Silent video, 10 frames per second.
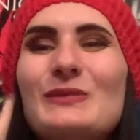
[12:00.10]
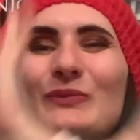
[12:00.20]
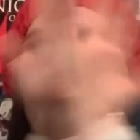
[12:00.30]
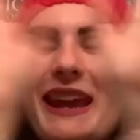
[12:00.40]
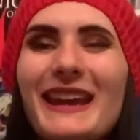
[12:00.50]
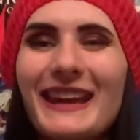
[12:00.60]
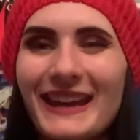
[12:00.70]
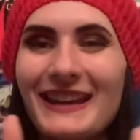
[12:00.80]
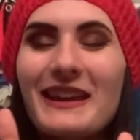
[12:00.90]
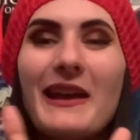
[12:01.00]
big
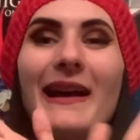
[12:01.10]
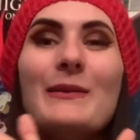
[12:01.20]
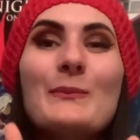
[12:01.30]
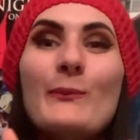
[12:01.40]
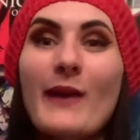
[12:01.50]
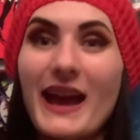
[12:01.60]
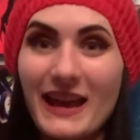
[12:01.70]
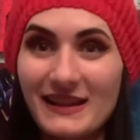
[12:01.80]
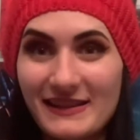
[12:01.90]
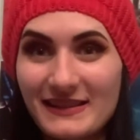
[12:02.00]

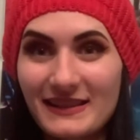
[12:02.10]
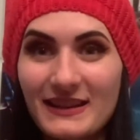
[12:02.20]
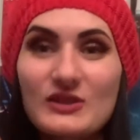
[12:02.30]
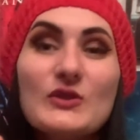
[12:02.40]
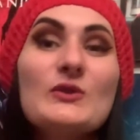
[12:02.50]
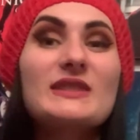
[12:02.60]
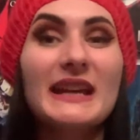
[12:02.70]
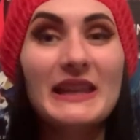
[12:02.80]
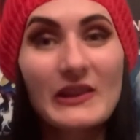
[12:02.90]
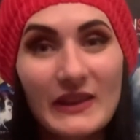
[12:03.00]
mess, to
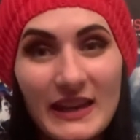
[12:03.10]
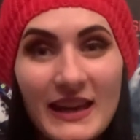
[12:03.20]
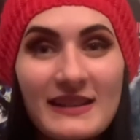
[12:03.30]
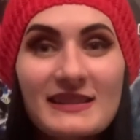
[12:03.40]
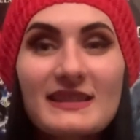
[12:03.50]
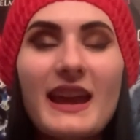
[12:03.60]
say the least.